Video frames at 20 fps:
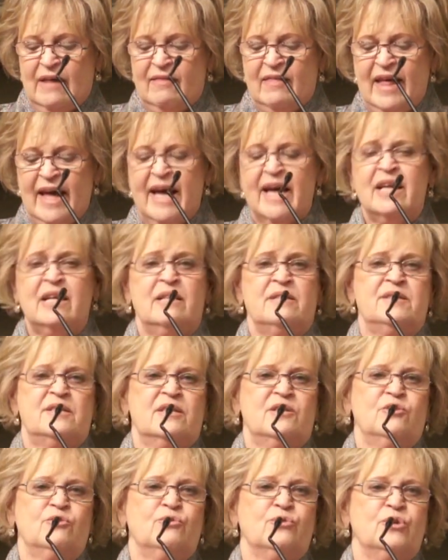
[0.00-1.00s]
That has
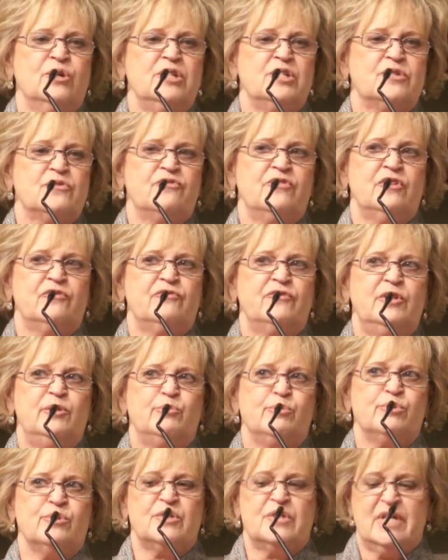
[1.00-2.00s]
increased
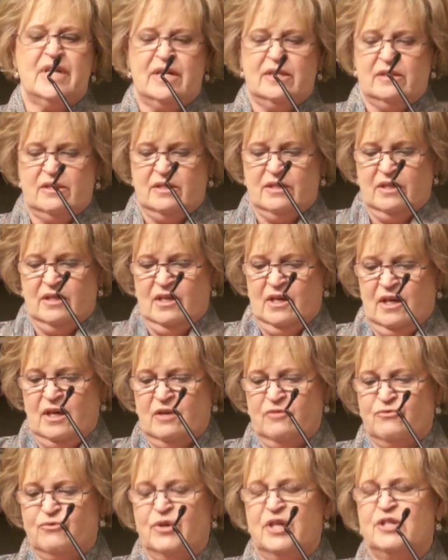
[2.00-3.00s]
50%
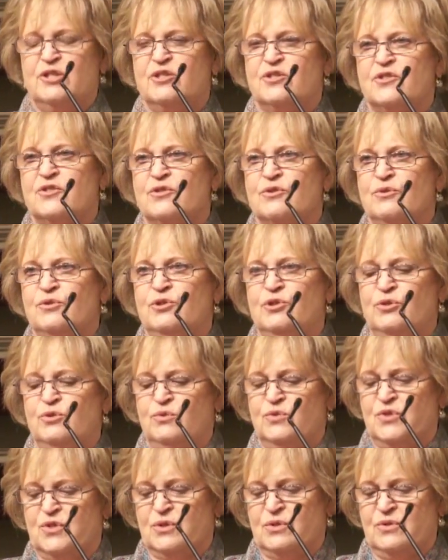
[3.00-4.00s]
of registered
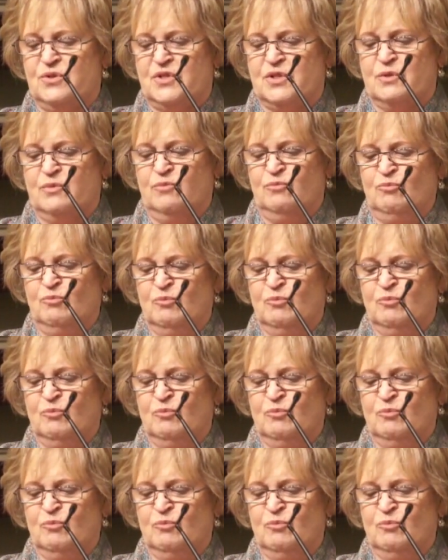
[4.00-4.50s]
users.